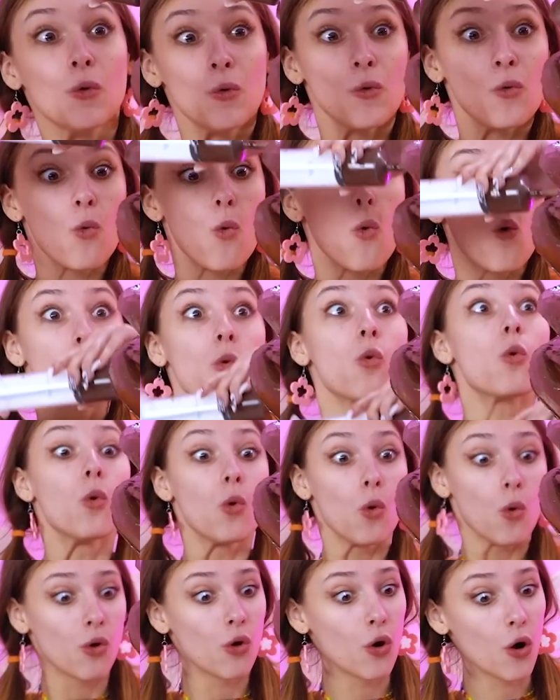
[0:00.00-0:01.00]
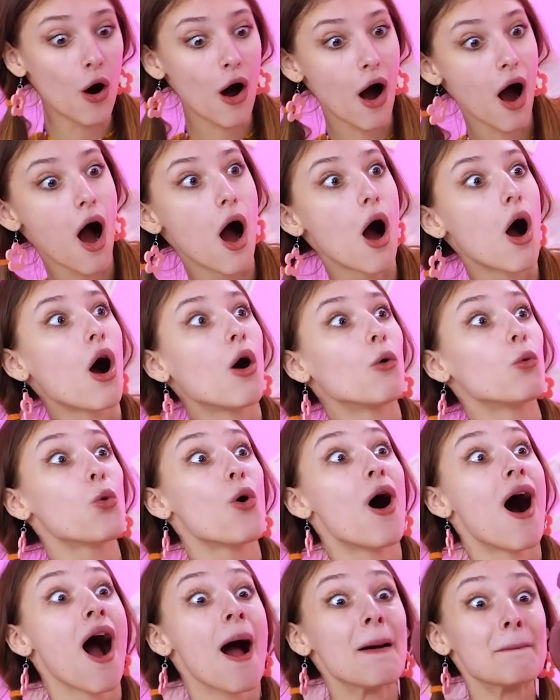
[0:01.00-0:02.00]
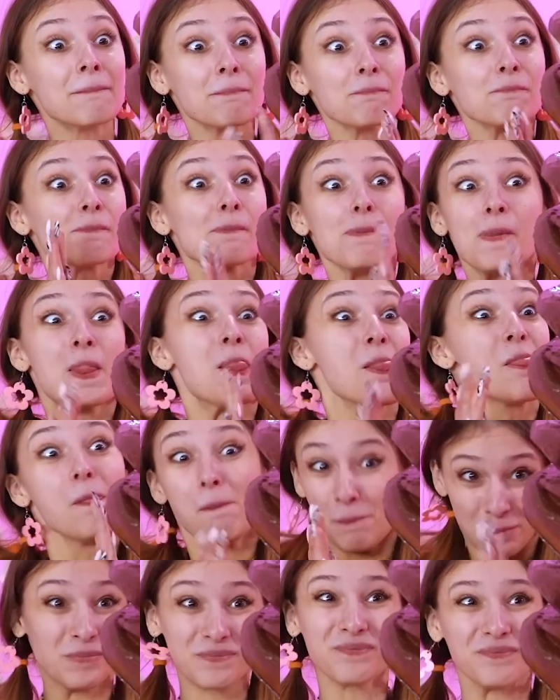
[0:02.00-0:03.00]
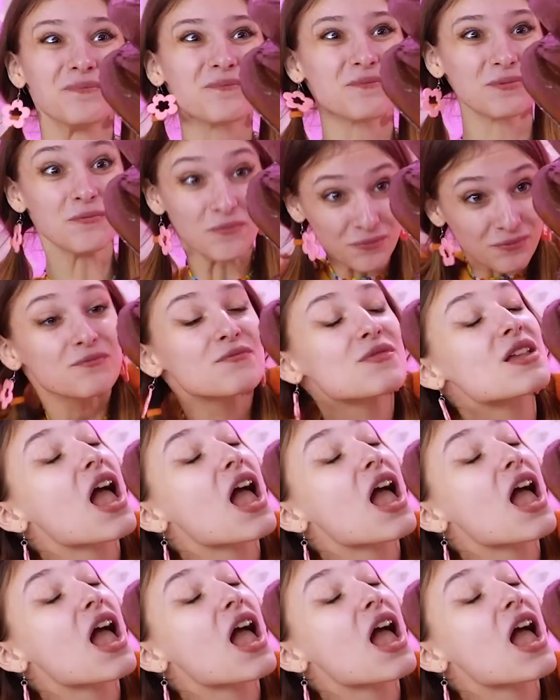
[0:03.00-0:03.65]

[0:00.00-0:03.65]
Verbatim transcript: Whoa! No way! It's brilliant!